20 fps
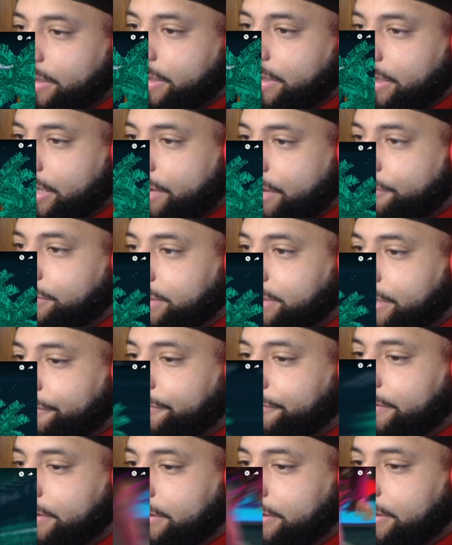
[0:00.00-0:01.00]
It was
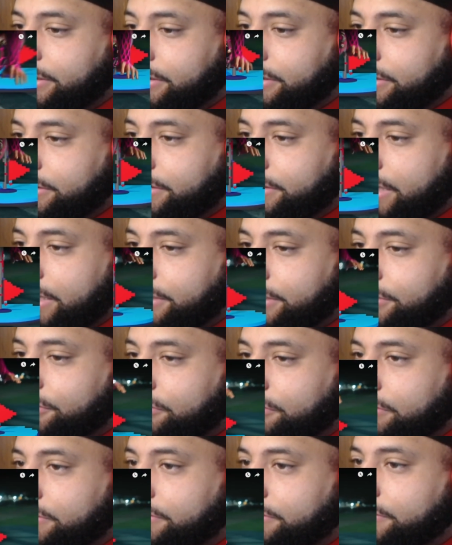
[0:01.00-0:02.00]
definitely that
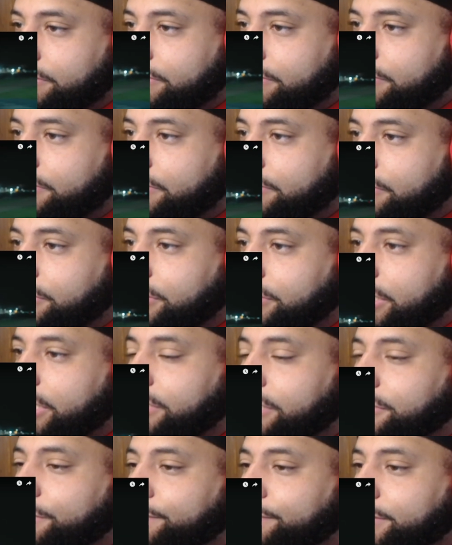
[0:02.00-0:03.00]
song. So
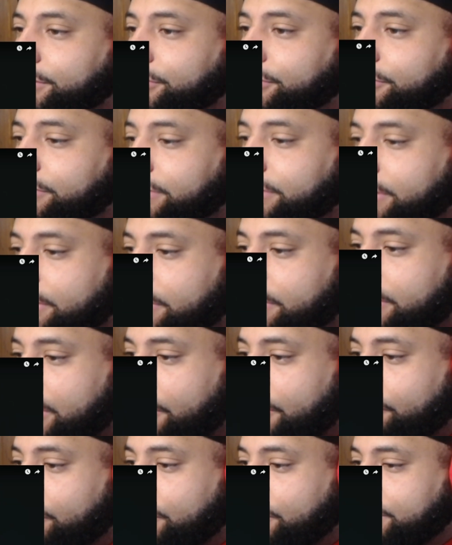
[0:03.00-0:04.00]
he's a producer.
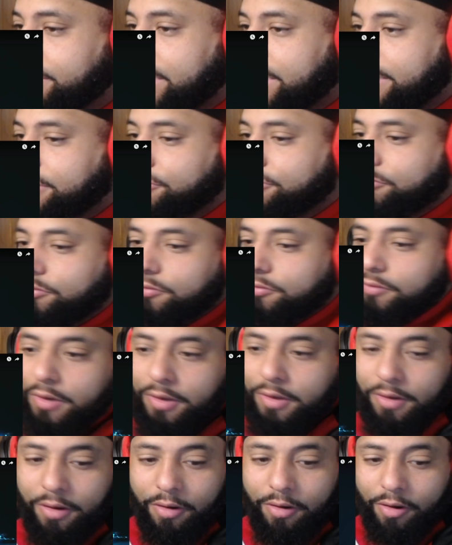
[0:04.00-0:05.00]
I thought it was actual
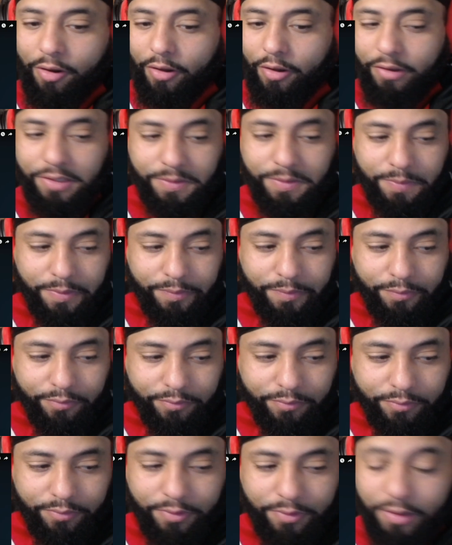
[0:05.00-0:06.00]
uh, arts
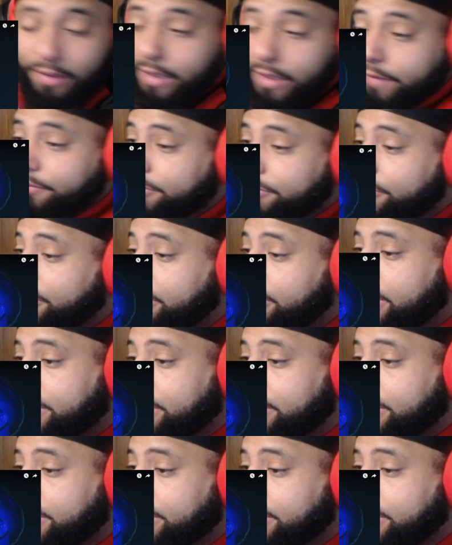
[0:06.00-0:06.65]
people. I didn't even know that